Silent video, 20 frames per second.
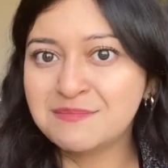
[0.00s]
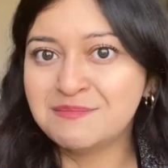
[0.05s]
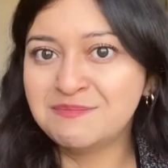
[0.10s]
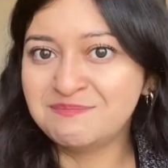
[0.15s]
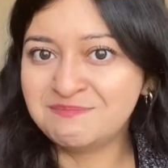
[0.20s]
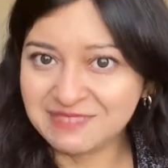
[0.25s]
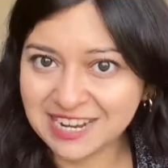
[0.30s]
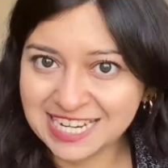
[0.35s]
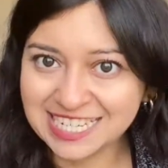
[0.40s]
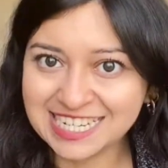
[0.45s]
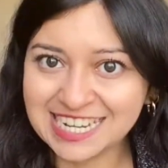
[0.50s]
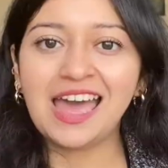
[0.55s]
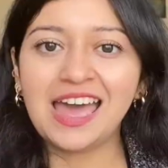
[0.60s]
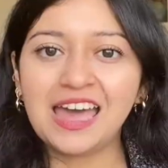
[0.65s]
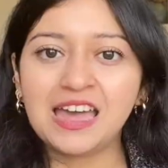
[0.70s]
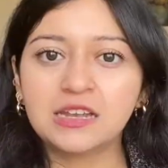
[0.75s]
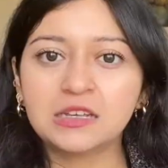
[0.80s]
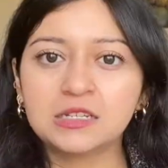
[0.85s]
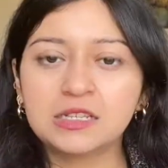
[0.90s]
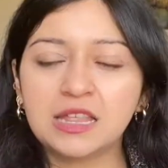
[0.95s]
my day,
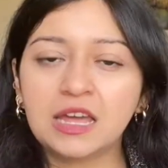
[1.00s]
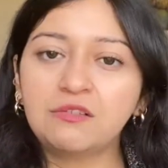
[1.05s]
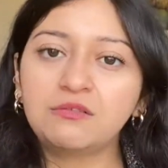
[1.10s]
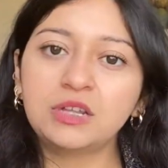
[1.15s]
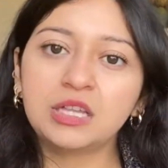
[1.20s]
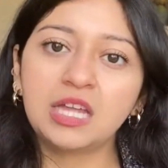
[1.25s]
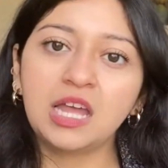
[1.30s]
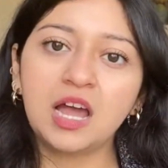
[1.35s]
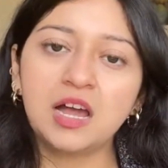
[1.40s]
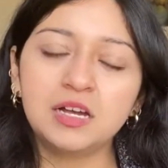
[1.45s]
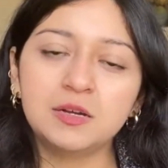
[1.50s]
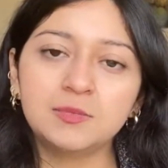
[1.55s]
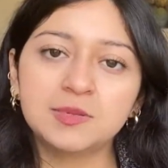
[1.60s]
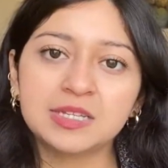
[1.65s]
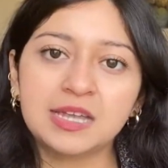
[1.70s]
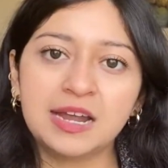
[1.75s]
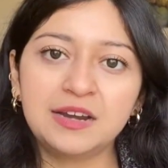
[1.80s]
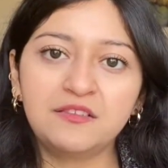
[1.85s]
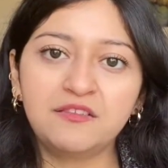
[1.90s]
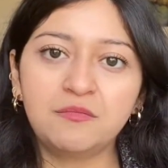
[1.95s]
and that really helps kind of